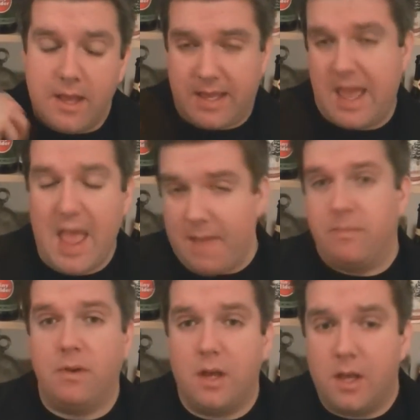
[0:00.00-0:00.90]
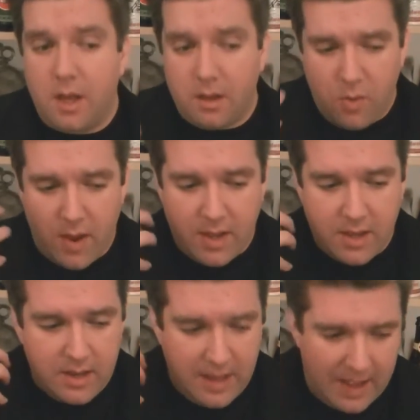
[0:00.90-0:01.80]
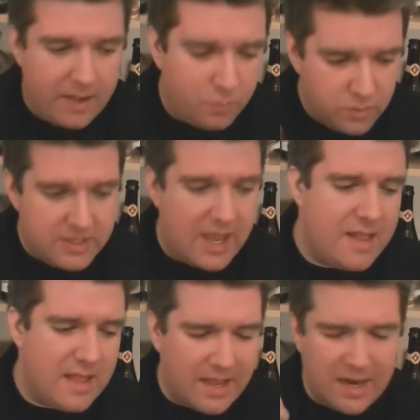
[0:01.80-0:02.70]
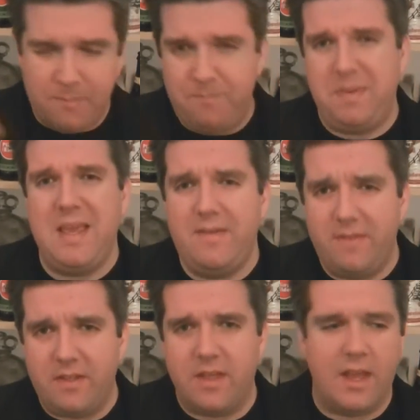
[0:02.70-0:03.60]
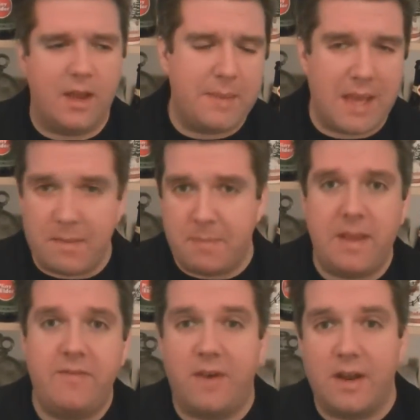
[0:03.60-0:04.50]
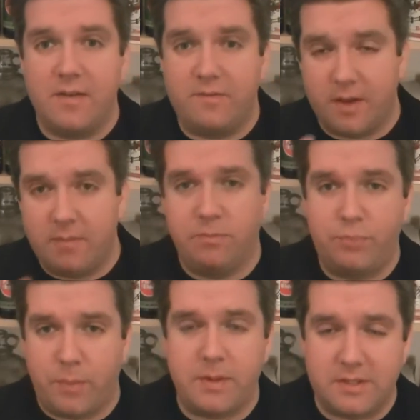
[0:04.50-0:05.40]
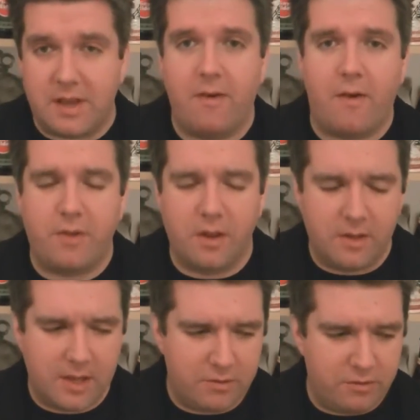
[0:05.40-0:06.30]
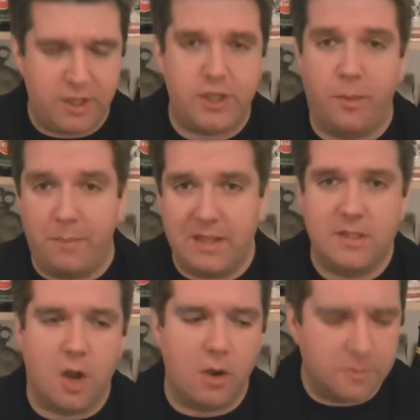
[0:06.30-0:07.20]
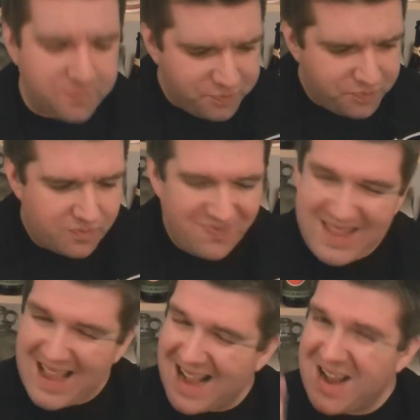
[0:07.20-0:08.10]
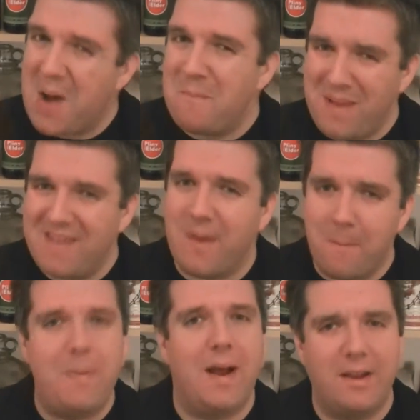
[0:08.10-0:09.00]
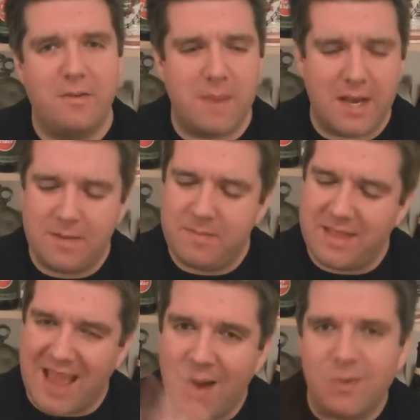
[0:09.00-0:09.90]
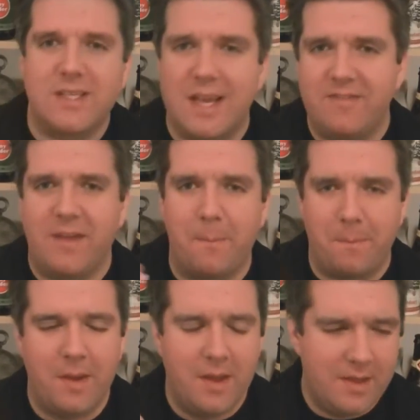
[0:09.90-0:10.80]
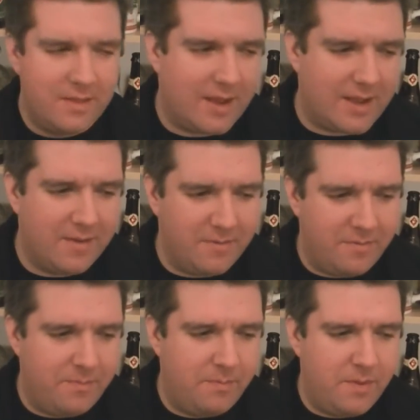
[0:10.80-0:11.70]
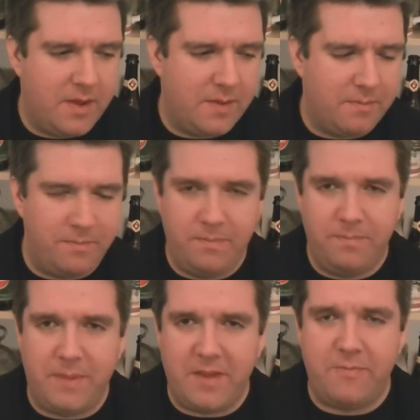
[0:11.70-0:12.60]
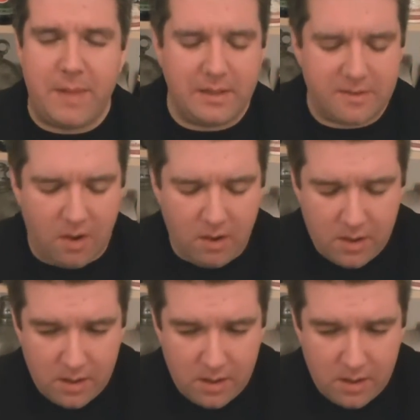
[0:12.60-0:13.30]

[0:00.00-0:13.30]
Came once again, that kind of beefy thing. I mean, I'm a big fan of proper South African kind of traditional biltong. I got a bit of it reminded me of the outside of that kind of beef biltong.